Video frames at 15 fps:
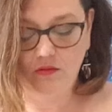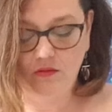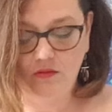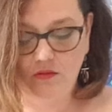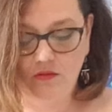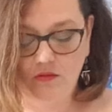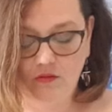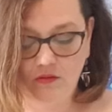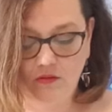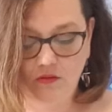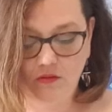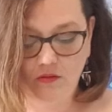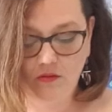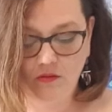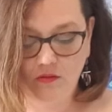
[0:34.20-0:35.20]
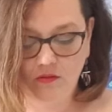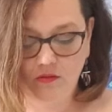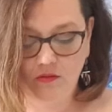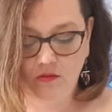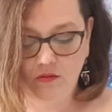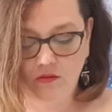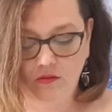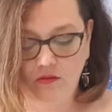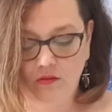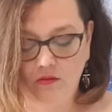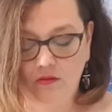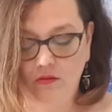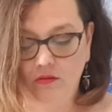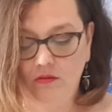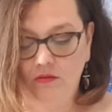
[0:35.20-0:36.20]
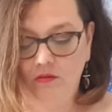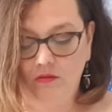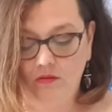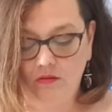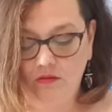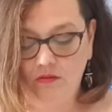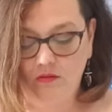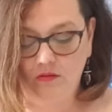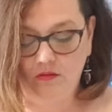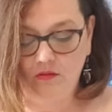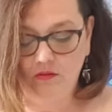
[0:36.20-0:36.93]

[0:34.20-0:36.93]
Nothing is said.